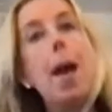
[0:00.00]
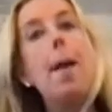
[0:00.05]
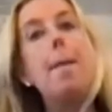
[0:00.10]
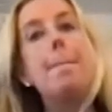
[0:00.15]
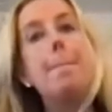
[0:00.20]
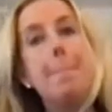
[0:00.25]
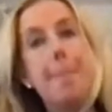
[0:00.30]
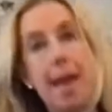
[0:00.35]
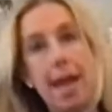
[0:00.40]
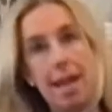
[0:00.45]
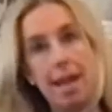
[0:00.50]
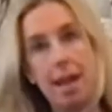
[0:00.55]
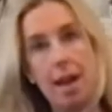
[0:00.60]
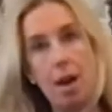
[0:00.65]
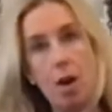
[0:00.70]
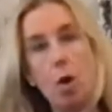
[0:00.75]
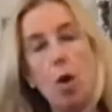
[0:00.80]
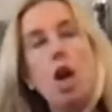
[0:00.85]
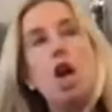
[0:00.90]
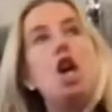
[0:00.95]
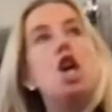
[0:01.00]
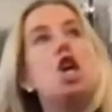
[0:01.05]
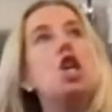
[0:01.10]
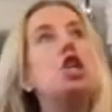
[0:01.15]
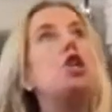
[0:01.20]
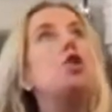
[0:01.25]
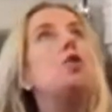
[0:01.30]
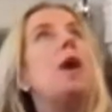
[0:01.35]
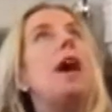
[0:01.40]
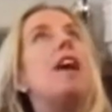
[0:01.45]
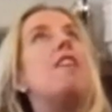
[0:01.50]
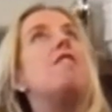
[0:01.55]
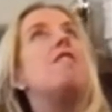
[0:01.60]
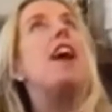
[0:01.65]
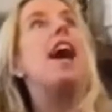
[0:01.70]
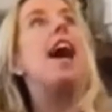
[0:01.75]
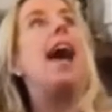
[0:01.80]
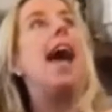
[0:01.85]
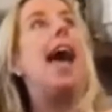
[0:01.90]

mayo you have